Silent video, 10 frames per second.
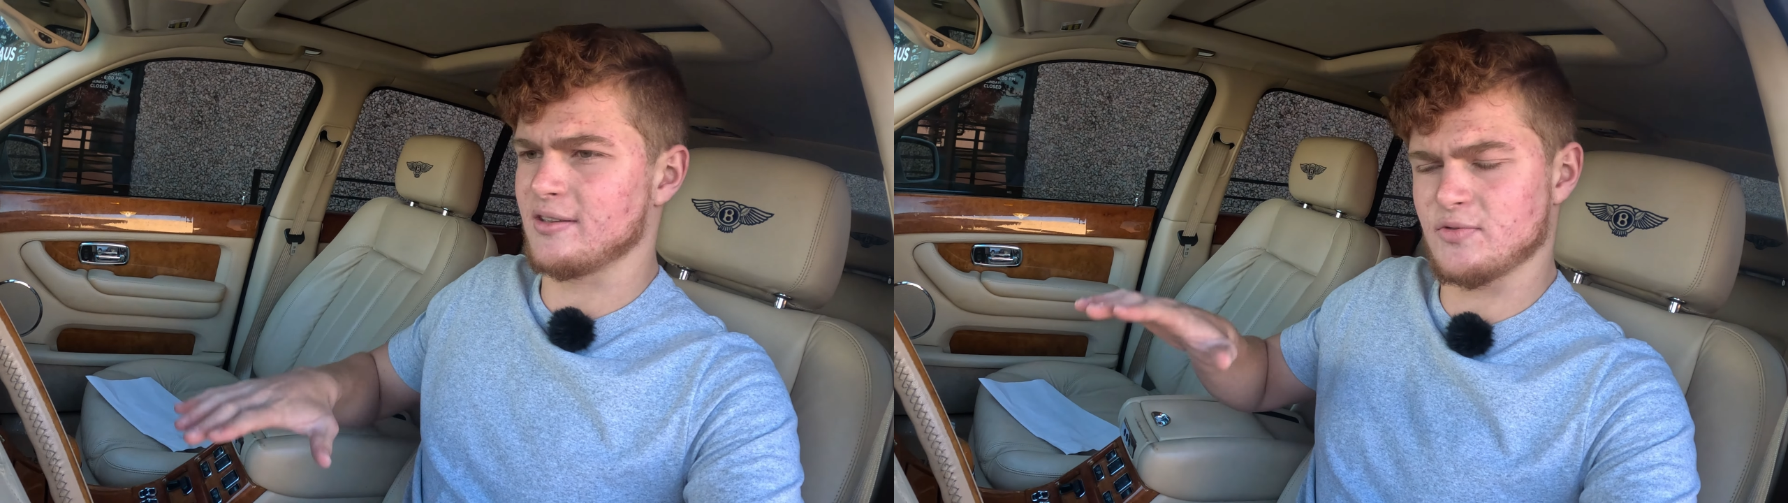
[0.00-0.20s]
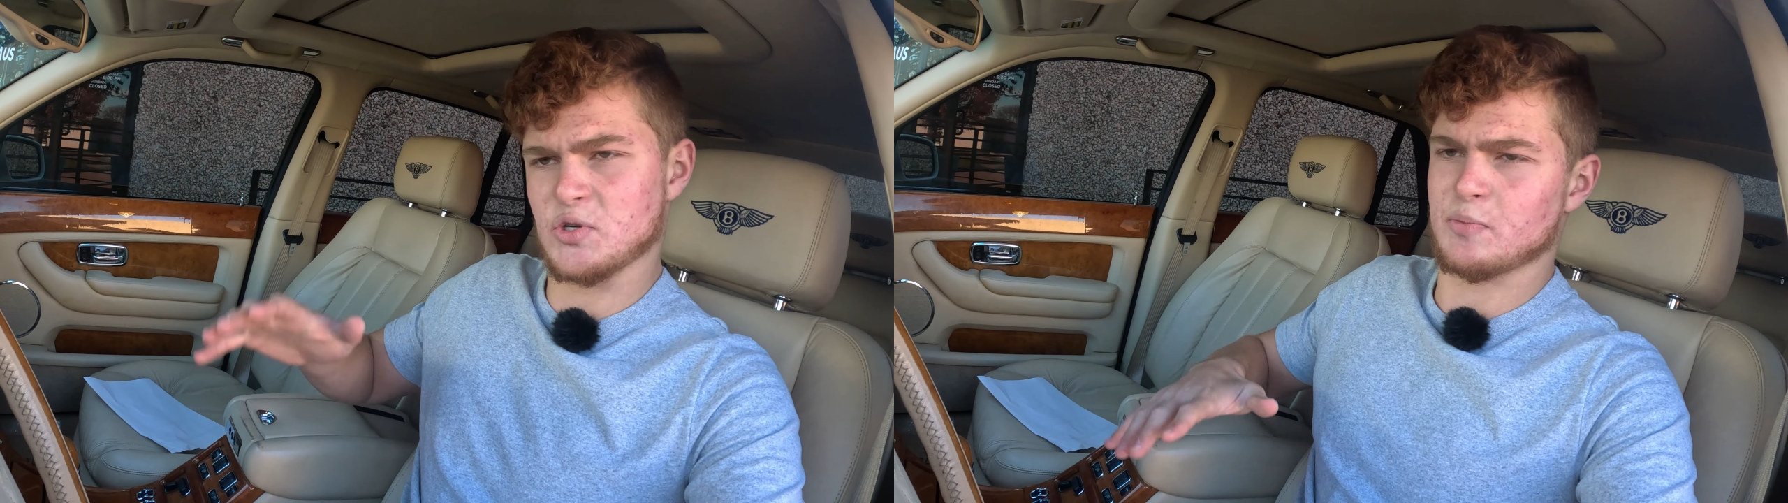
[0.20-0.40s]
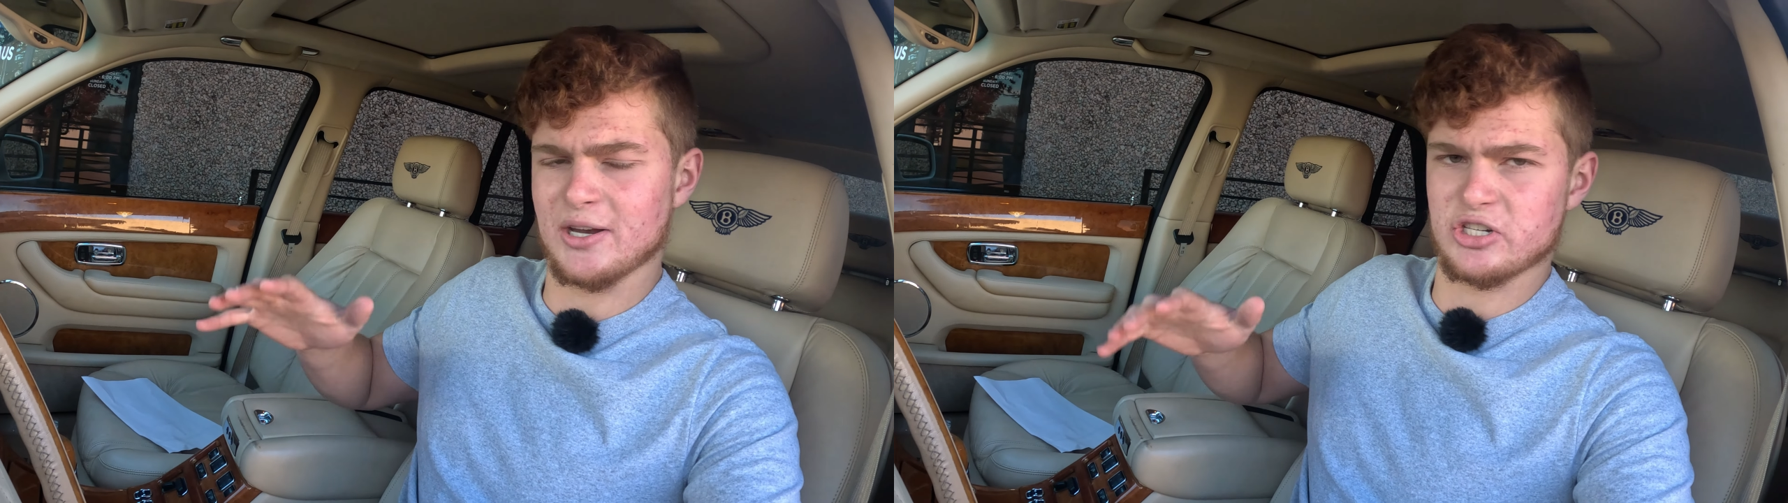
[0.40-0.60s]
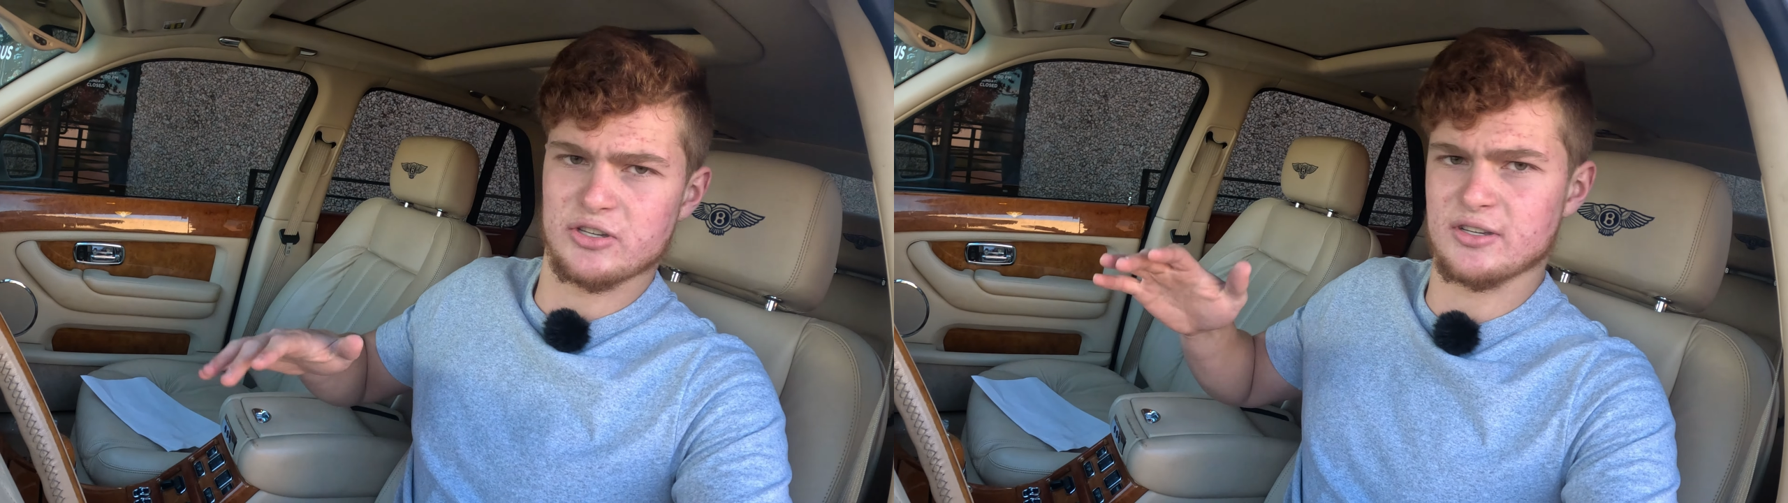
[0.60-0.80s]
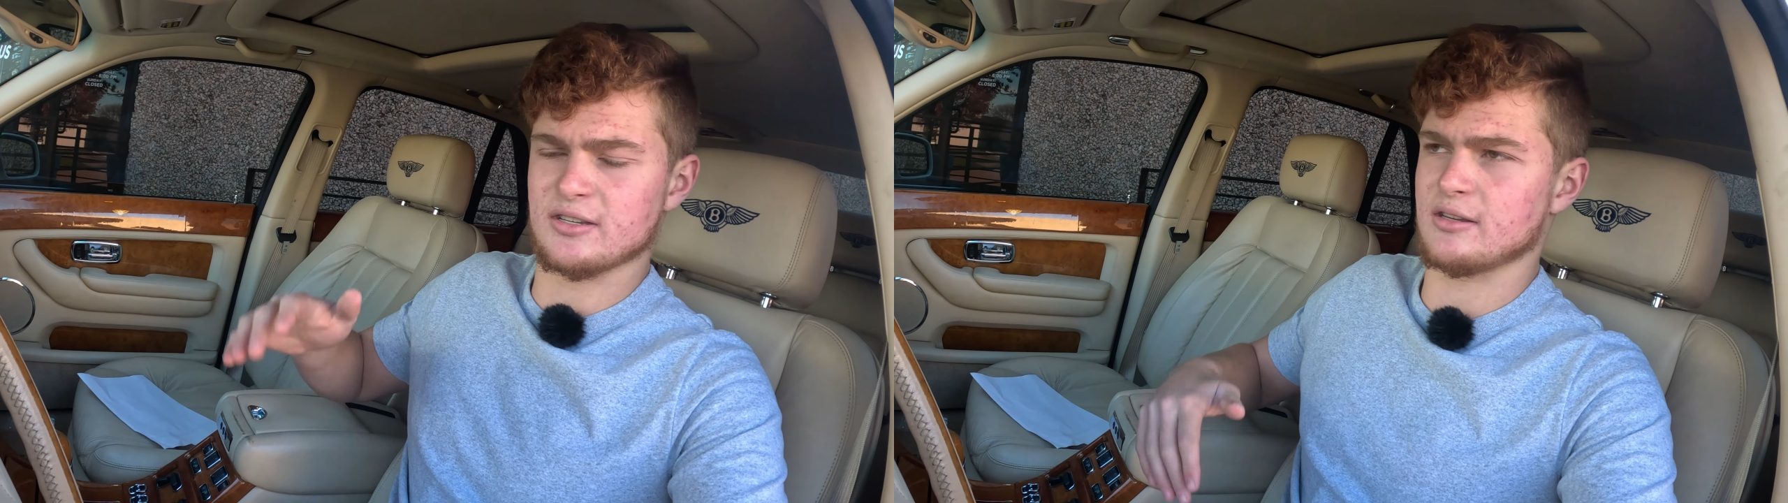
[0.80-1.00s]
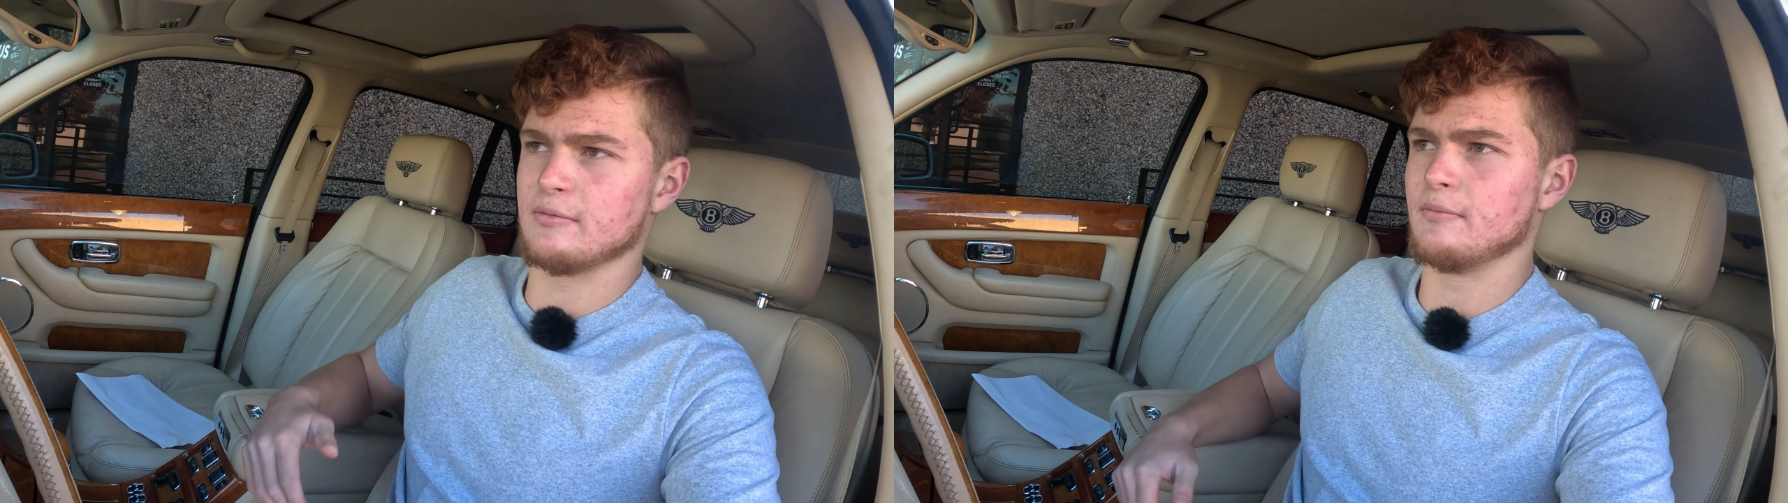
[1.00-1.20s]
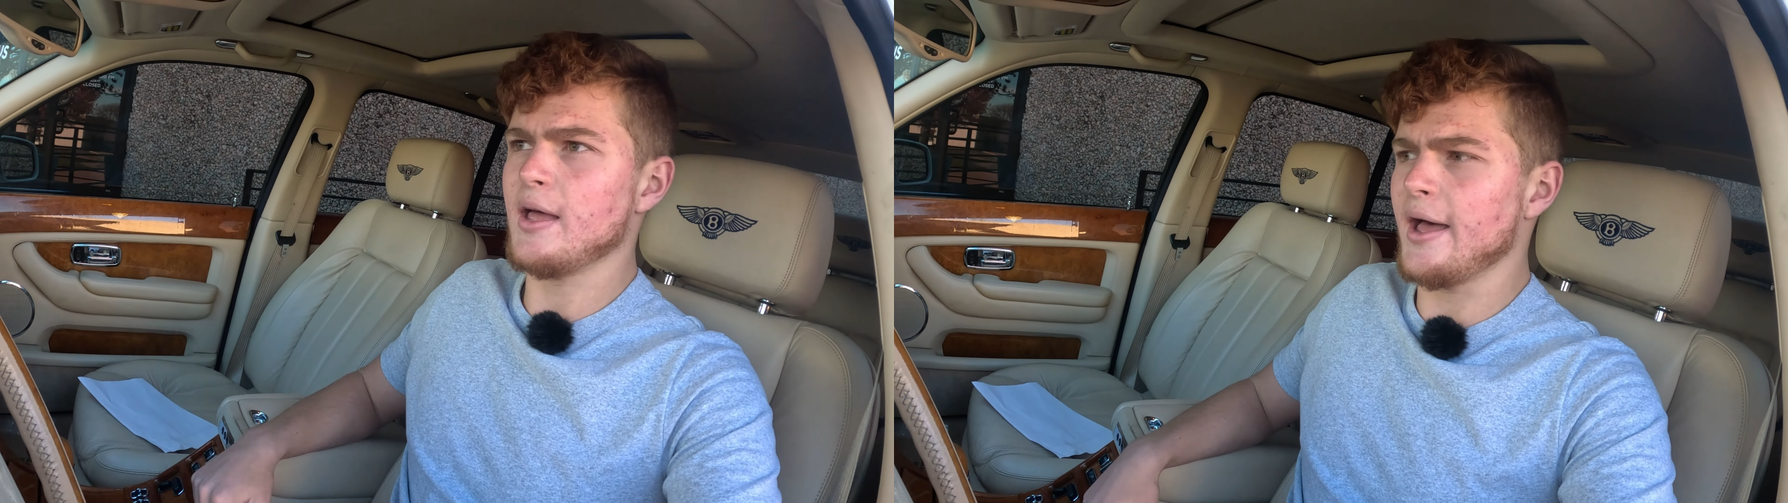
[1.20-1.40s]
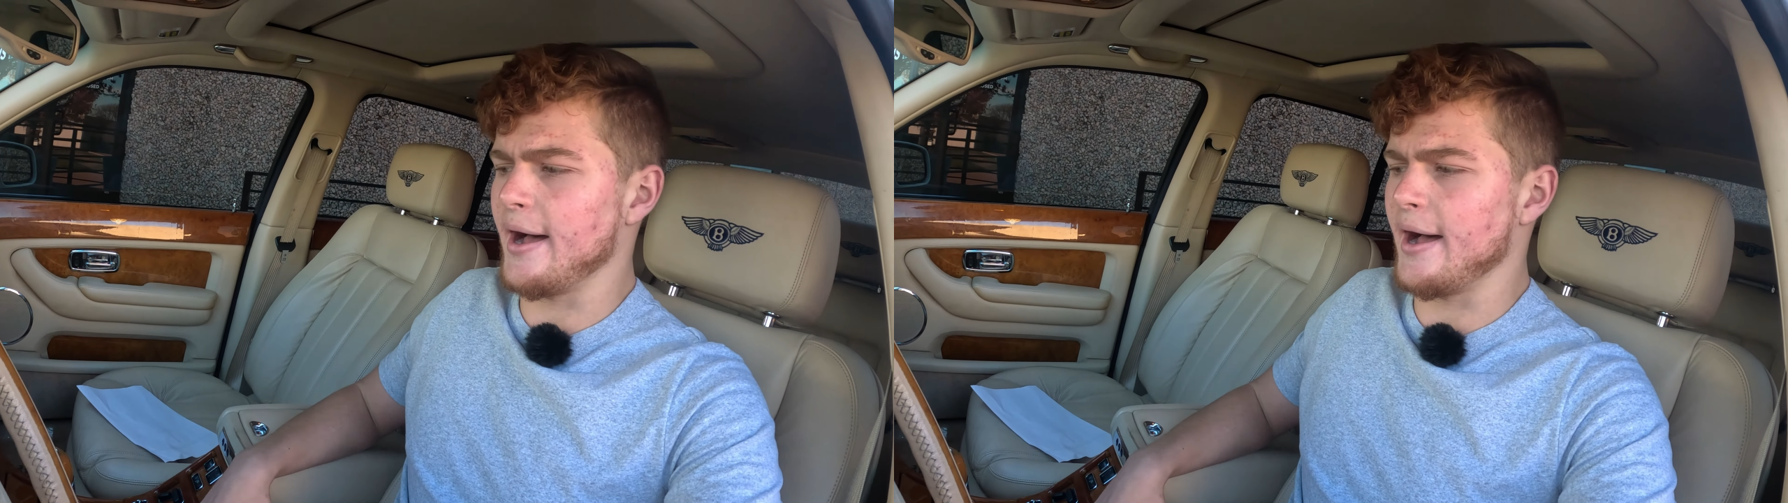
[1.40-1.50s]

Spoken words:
the suspension system.